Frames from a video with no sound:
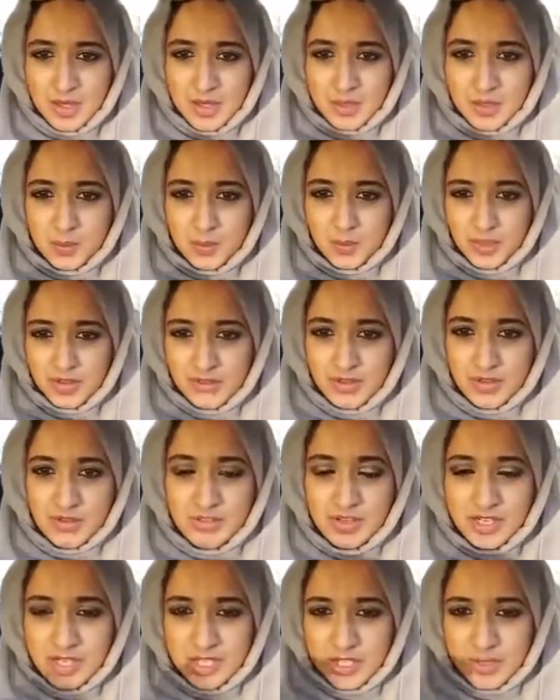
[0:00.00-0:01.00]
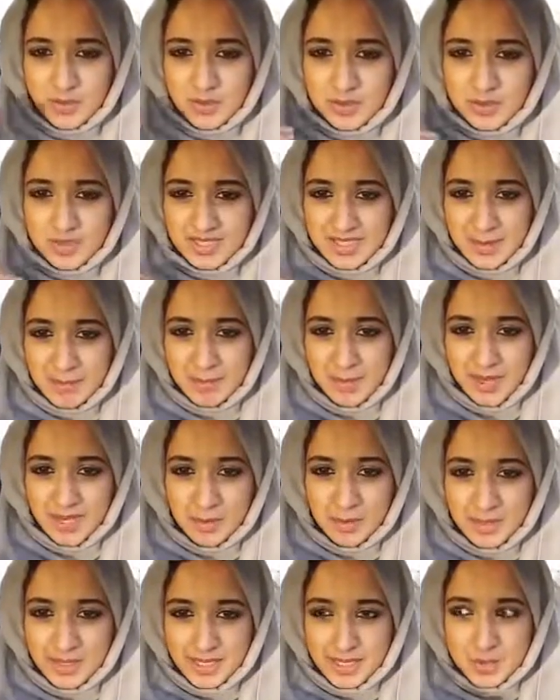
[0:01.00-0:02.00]
So what you've got to really do is step
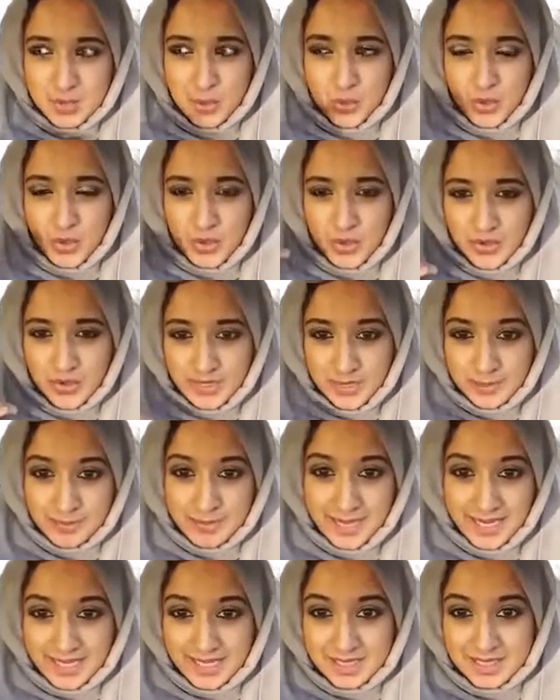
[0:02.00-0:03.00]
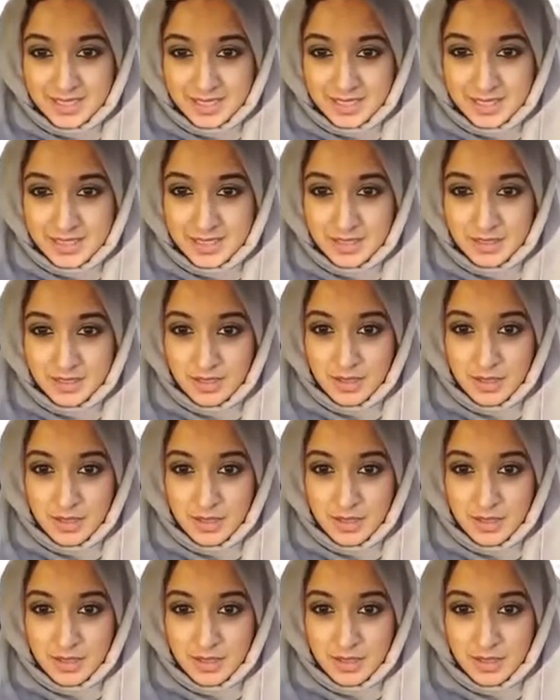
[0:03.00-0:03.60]
back a bit, work on your mindset